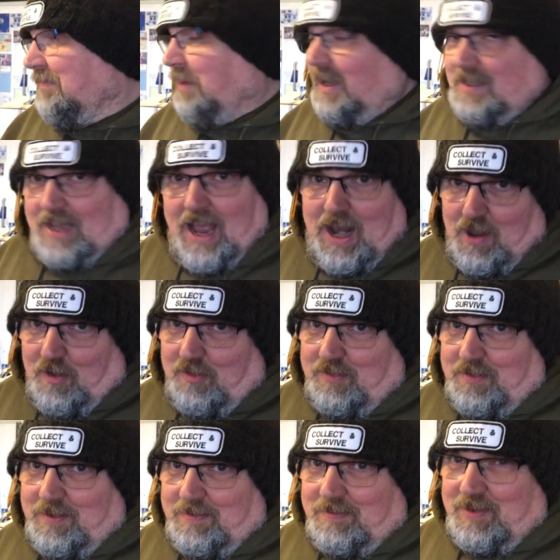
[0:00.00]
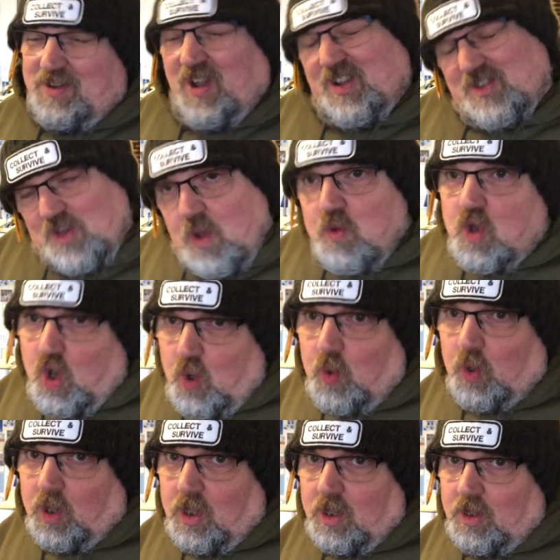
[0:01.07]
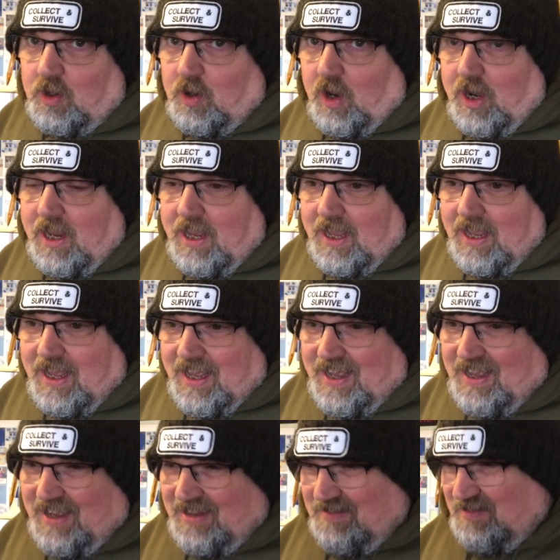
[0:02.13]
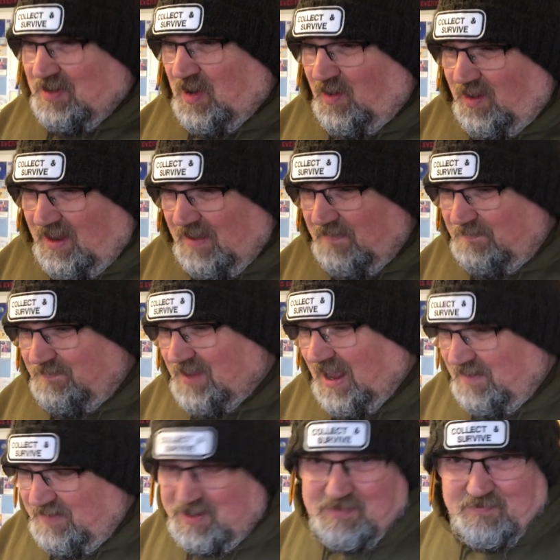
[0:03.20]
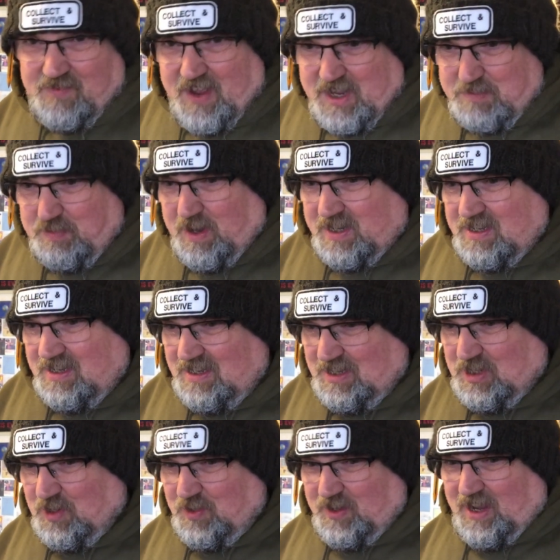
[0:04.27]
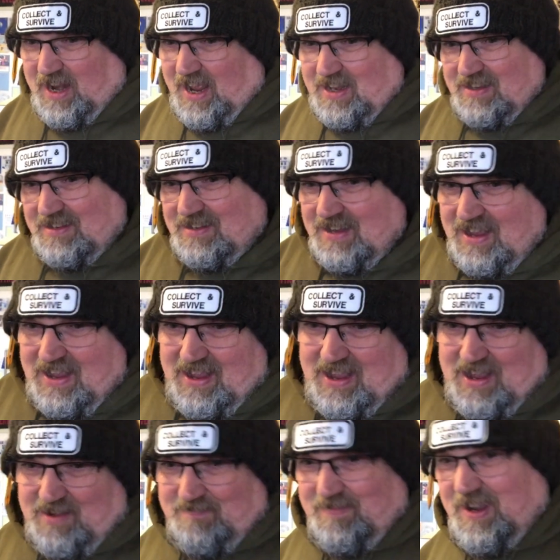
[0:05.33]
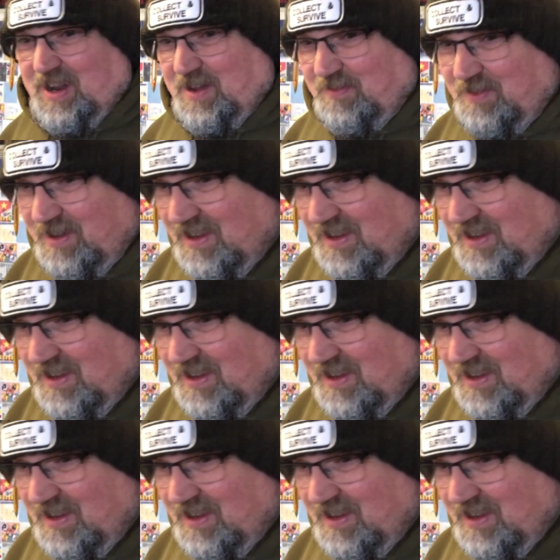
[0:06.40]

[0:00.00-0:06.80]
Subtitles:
bands I love, but not so cool, right? So it's not all like television first presses and talking heads, you know,